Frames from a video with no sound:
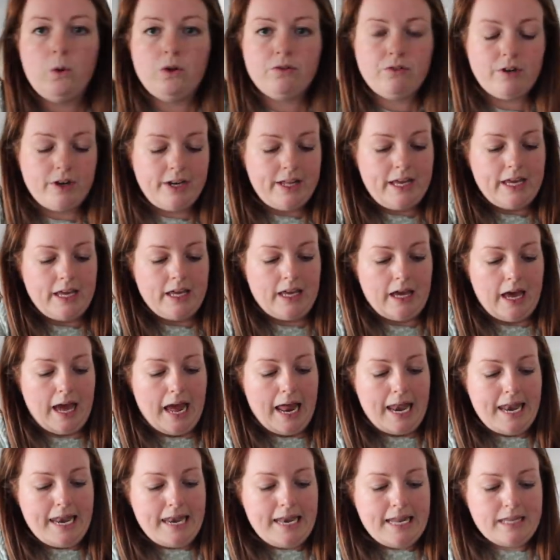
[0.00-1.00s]
We're running
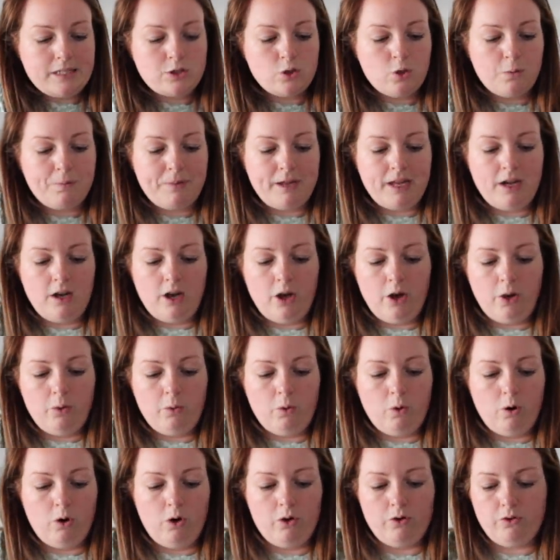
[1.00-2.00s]
a little bit low
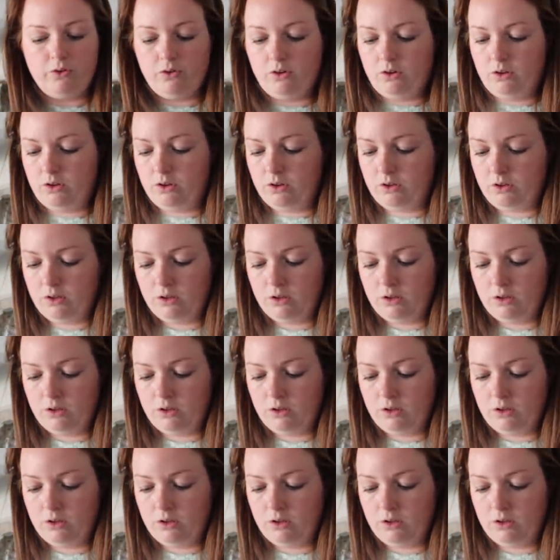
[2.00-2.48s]
on